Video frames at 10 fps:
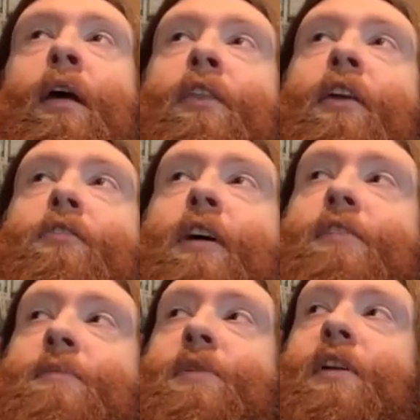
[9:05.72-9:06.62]
they found
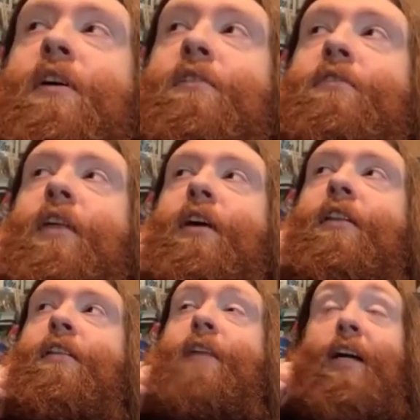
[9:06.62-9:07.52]
some stuff that
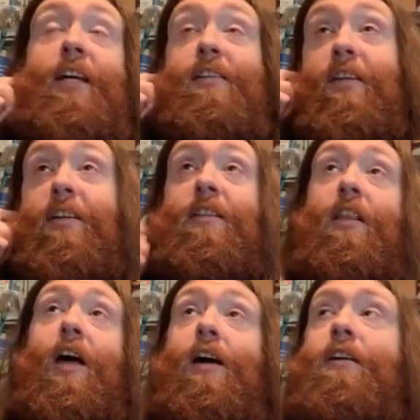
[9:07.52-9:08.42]
I guess they didn't
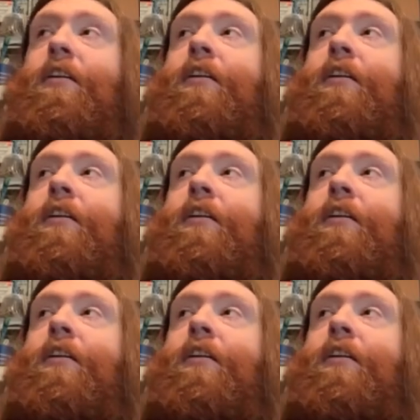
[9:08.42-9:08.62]
like.